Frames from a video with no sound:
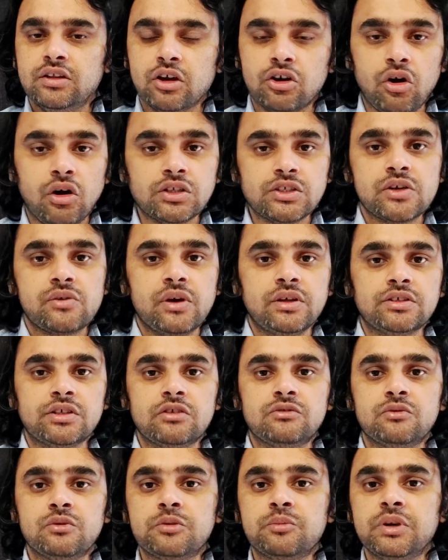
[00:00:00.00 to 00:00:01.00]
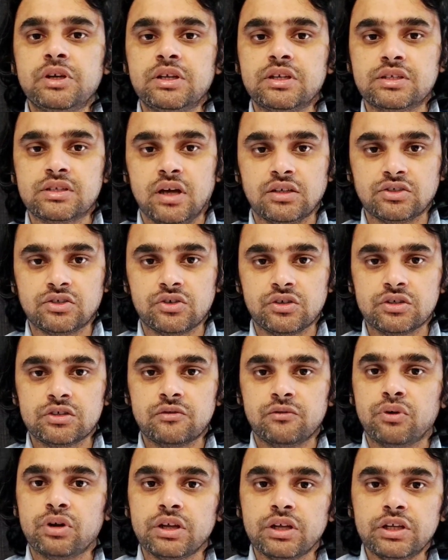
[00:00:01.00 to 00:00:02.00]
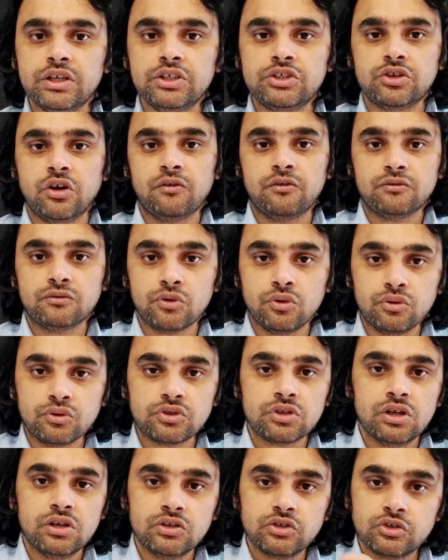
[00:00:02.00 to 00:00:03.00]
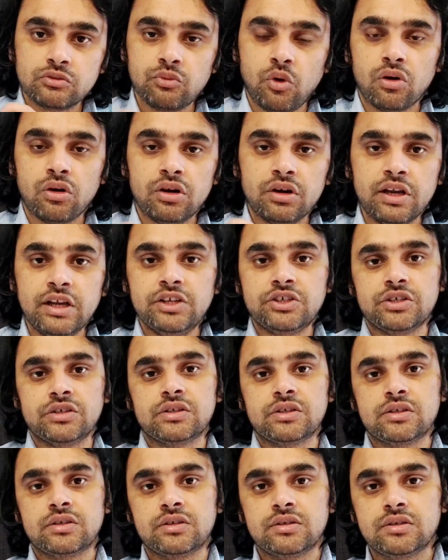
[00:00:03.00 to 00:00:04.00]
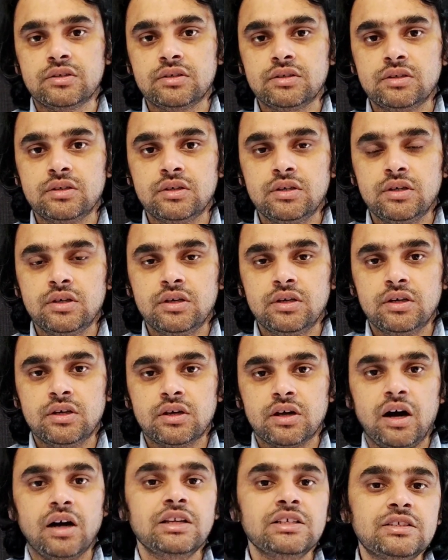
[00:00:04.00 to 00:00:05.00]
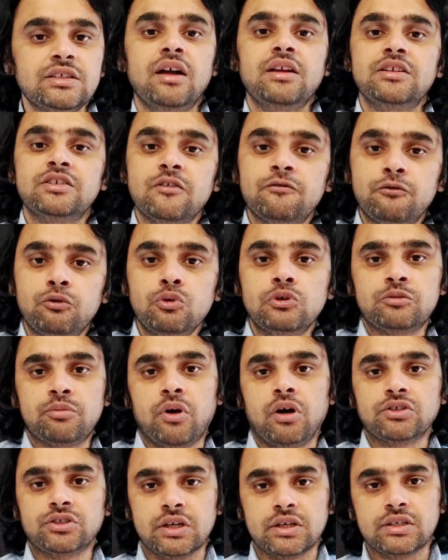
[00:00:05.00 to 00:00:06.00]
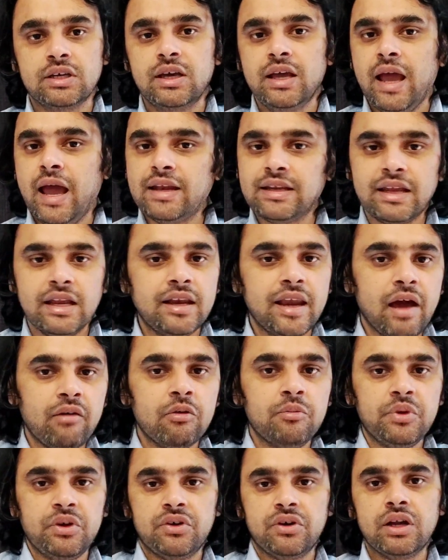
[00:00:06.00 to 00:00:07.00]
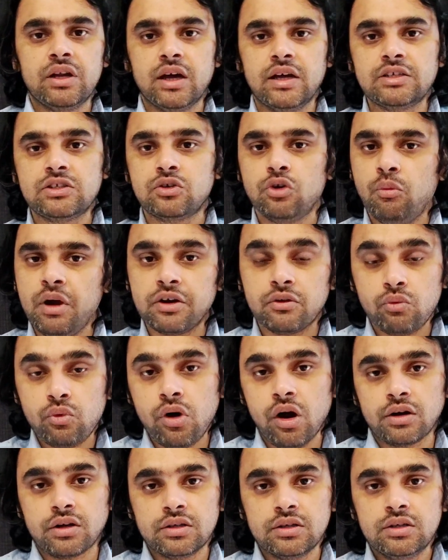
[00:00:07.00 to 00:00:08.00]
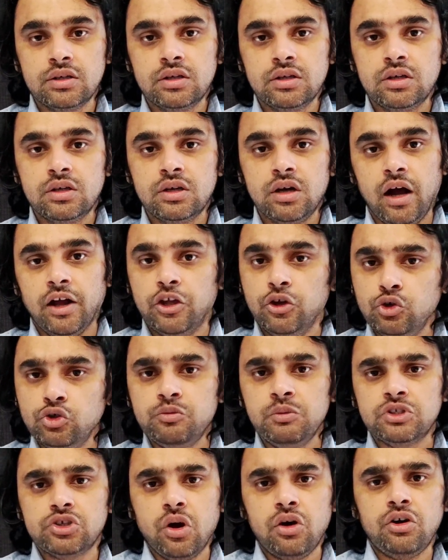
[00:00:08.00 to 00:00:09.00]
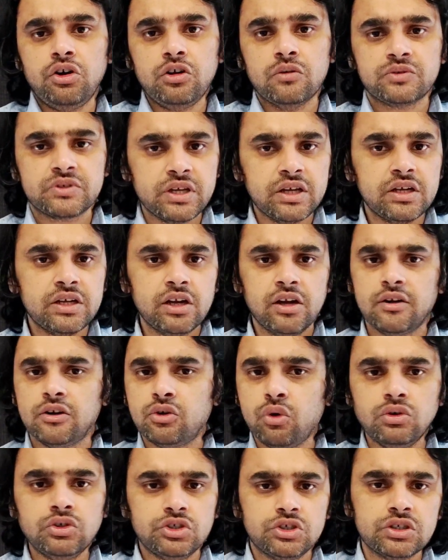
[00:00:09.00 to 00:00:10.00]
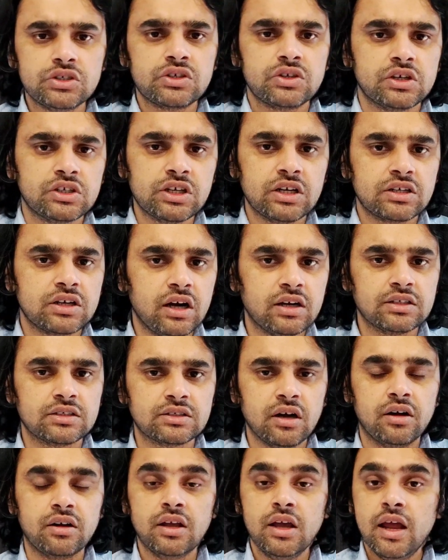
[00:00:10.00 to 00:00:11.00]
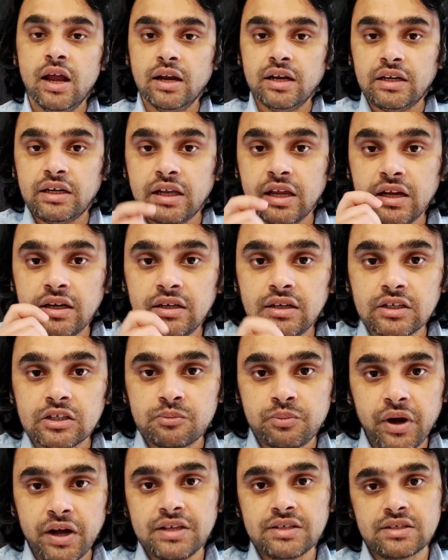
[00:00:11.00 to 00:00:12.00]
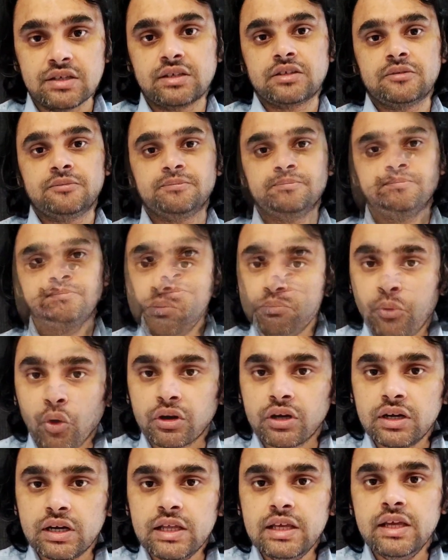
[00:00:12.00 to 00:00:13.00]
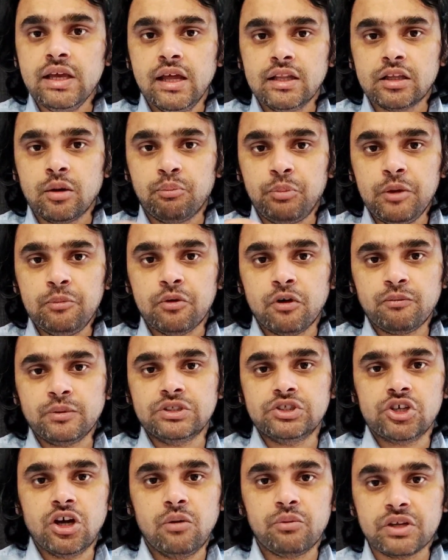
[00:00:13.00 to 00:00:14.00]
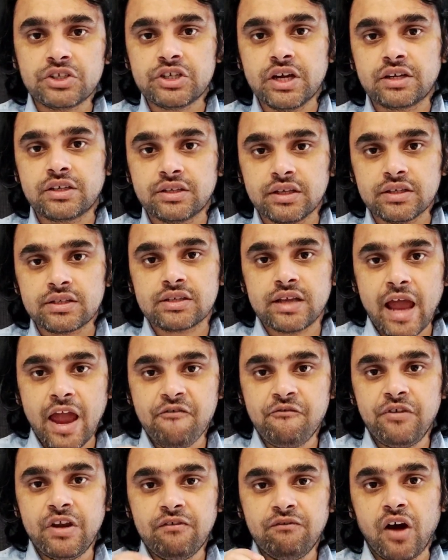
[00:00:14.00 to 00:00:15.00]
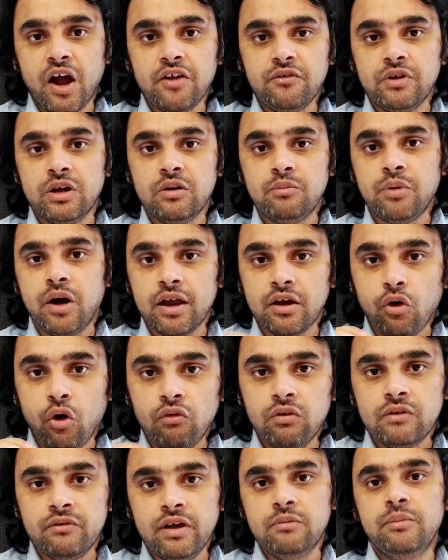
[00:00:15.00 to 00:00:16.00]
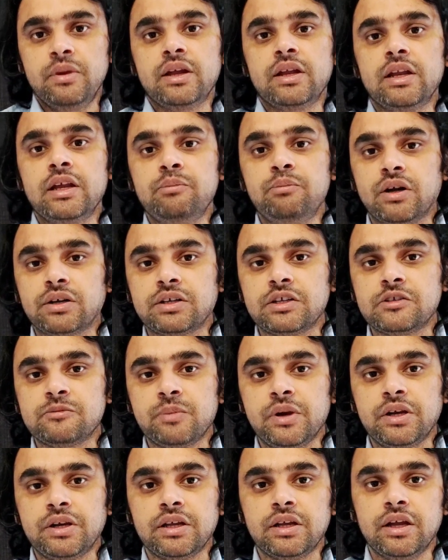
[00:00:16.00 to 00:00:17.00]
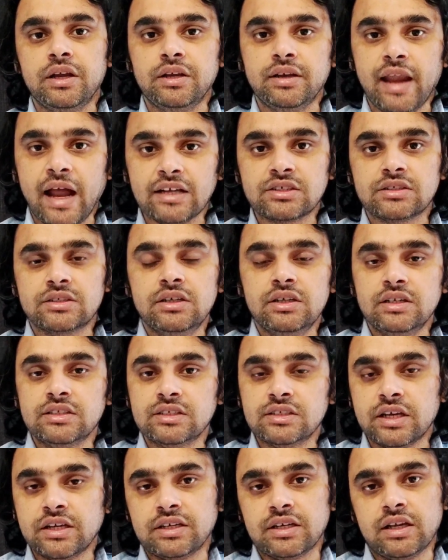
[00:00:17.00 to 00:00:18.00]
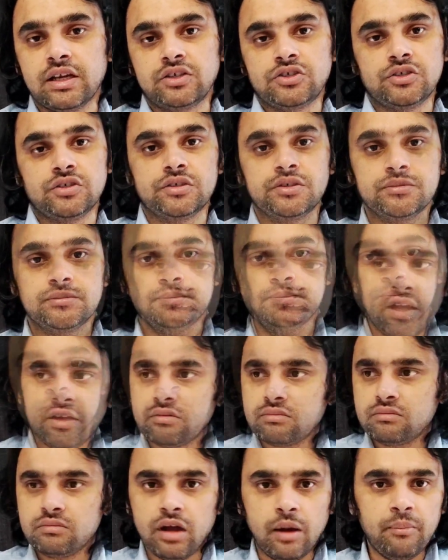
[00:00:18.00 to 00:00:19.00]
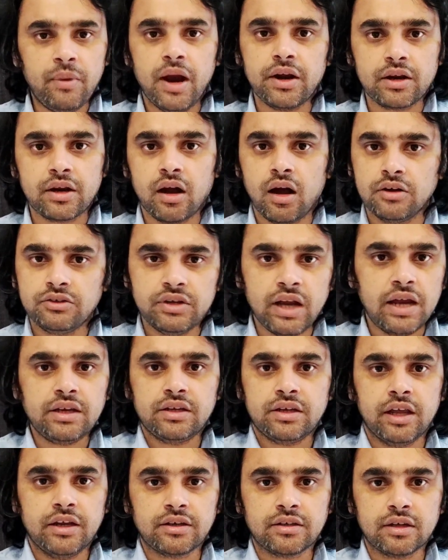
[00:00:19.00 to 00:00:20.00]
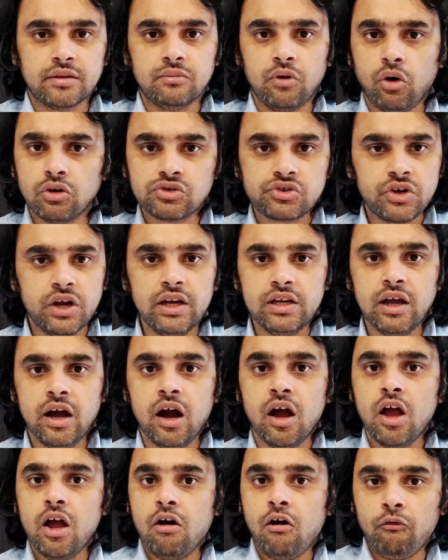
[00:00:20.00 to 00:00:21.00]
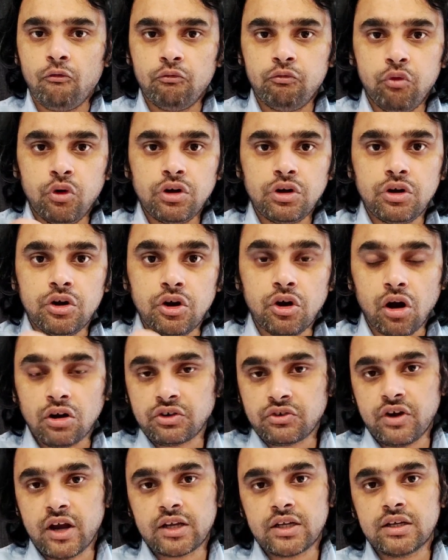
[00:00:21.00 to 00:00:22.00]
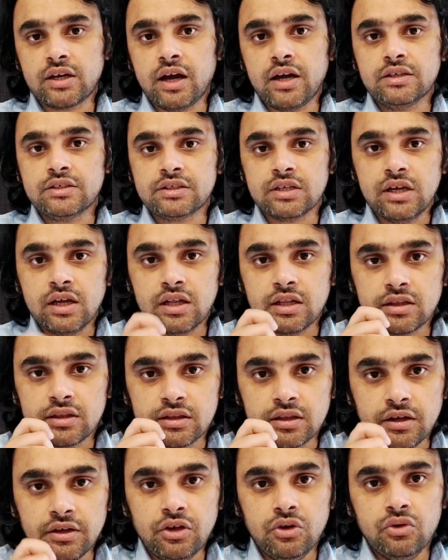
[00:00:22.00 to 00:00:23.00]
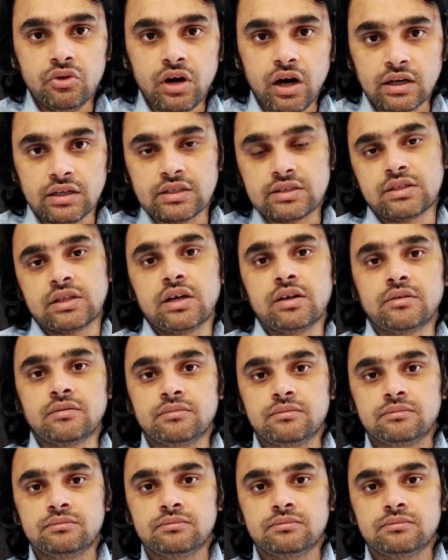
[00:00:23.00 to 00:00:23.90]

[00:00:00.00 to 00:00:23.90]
the consequences would be disastrous for each of those smaller nations. Khalistan is a fool's project and can never be realized no matter what. A huge majority of Sikh don't just reject Khalistan, they despise it. Most importantly, the people of Punjab reject this every 5 years by overwhelmingly participating in national and state elections. Countries like America, United Kingdom, Australia would not recognize the new Khalistan